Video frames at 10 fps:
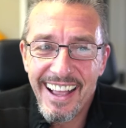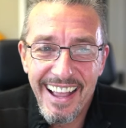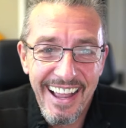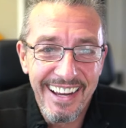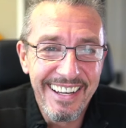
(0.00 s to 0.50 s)

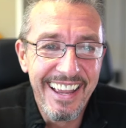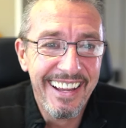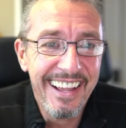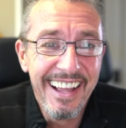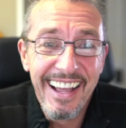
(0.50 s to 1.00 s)

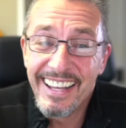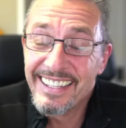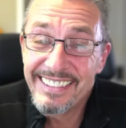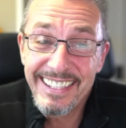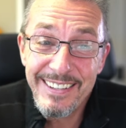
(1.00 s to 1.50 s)
and
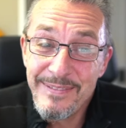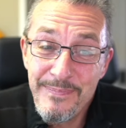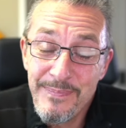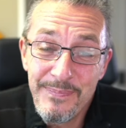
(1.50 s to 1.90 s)
it didn't,